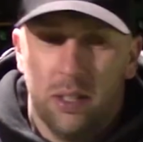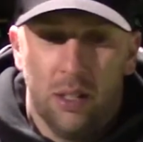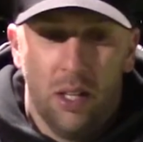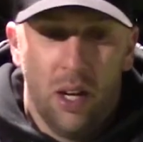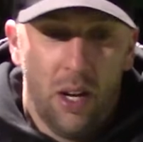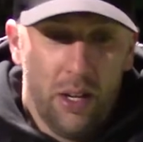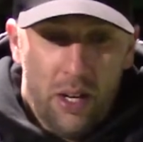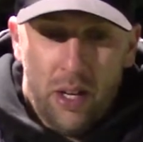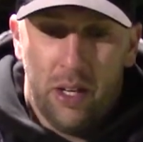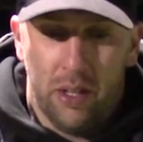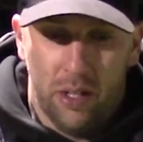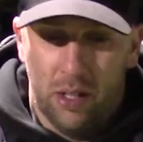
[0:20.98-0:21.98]
No,
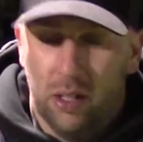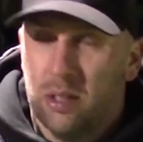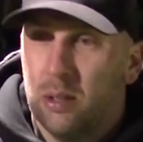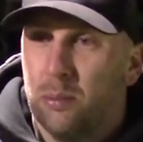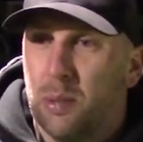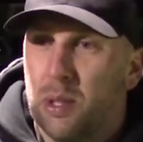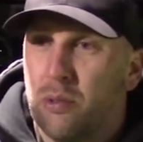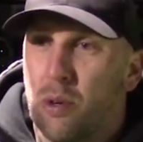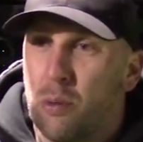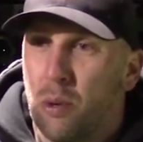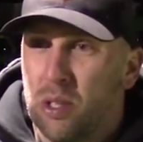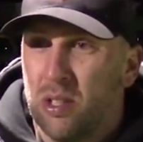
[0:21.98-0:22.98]
yeah, the best 3
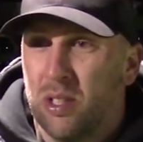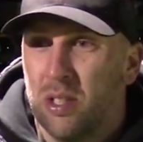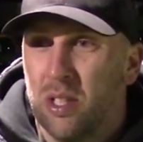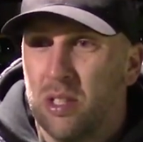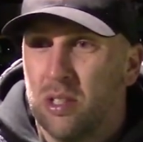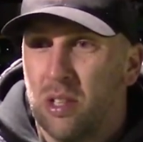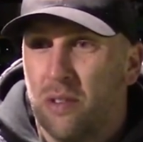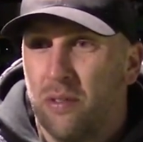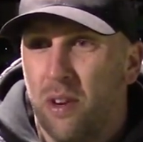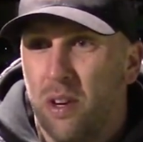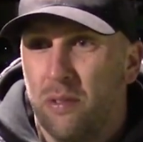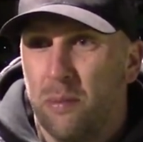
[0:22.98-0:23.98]
points of the season so
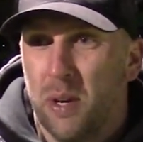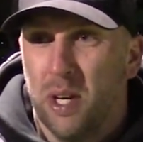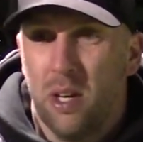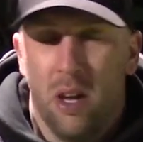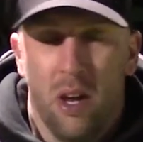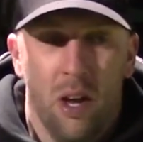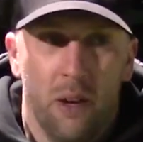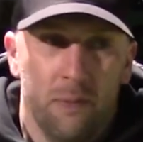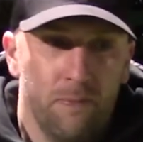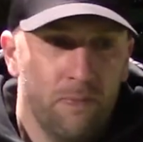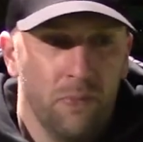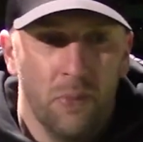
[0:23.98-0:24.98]
far for me.
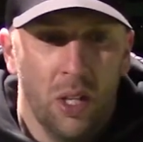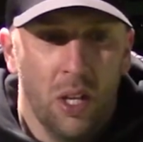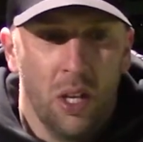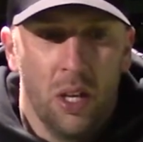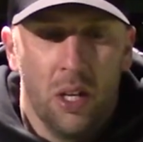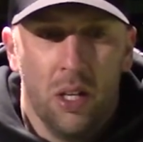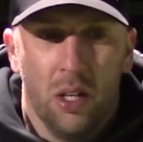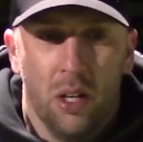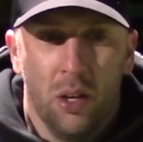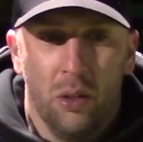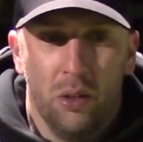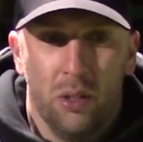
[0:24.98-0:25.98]

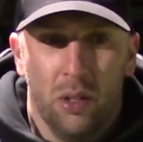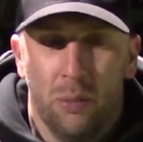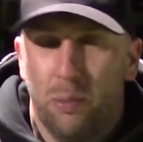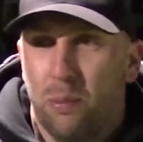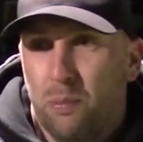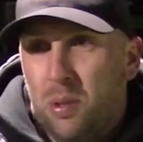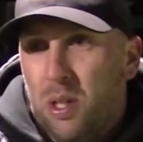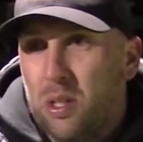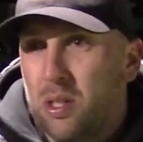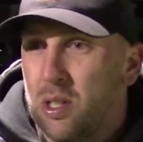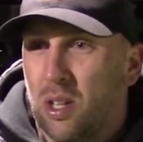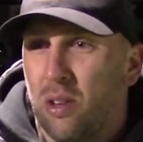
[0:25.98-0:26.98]
The pitch,
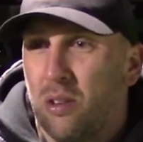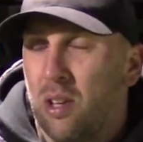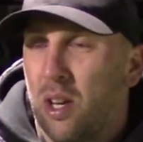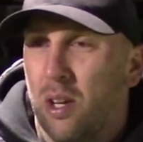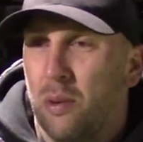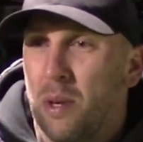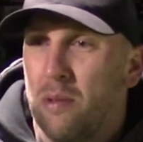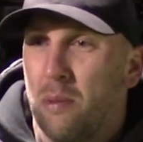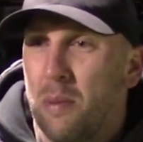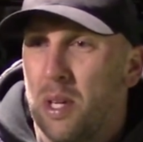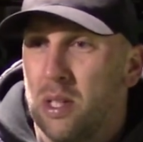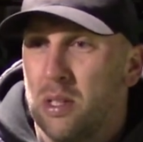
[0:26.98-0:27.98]
there's no getting away from
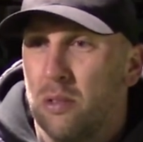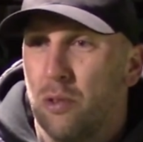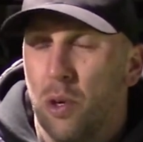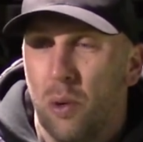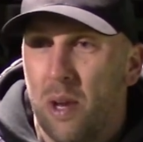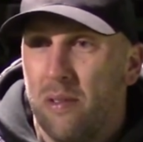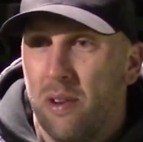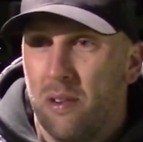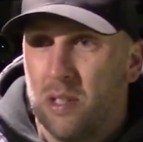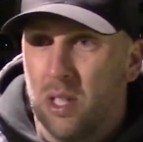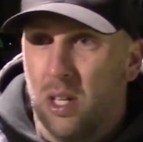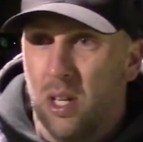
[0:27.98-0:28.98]
it. It's a real leveller,
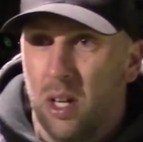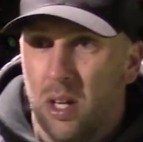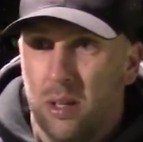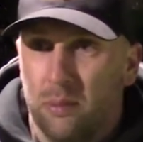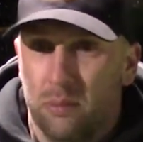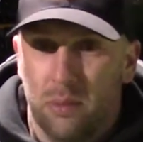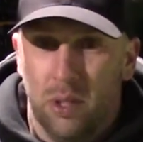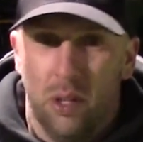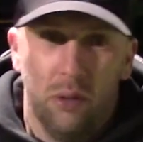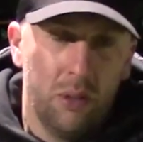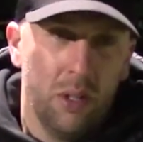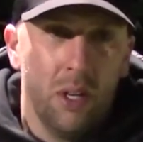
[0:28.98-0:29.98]
isn't it?
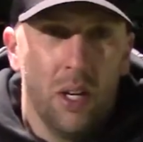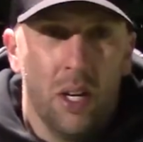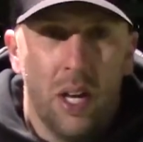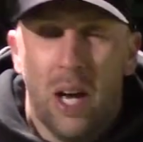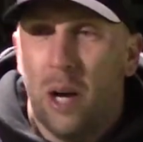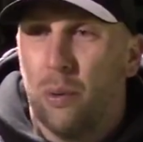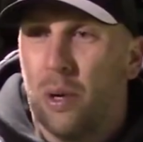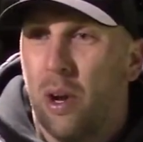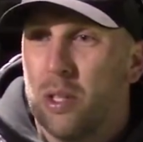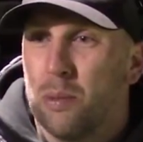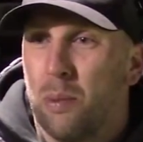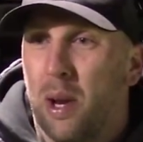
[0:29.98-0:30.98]
How we
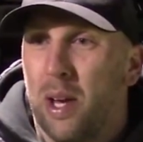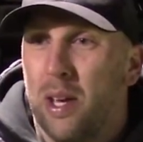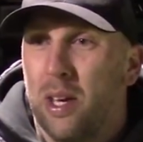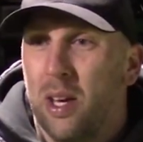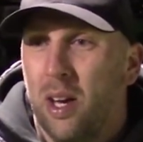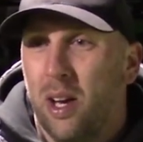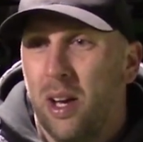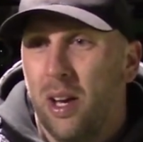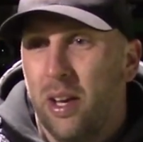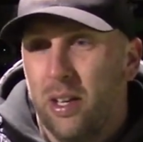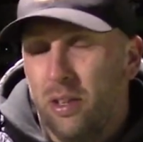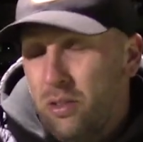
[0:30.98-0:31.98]
like to play,
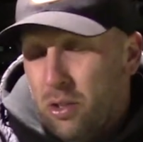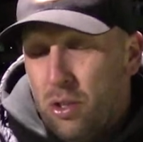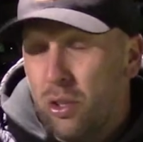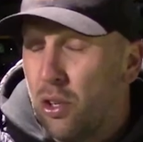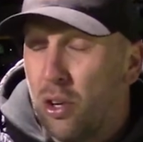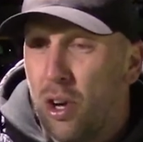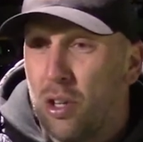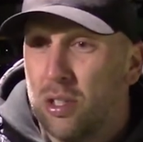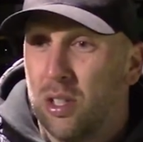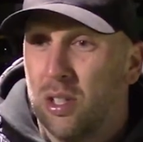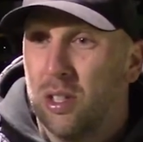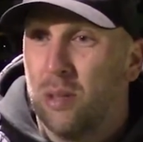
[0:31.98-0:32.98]
you just couldn't ask
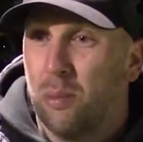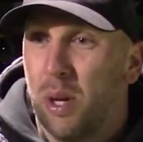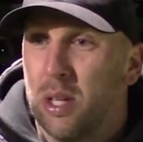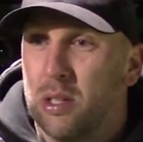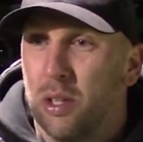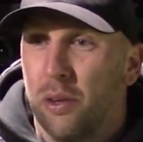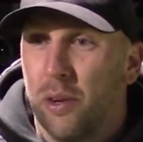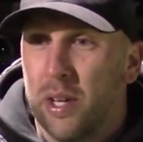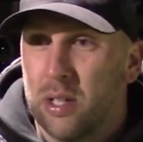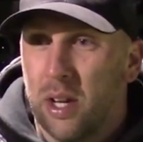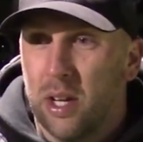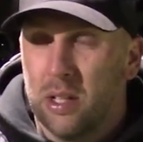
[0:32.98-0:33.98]
the players to do that today.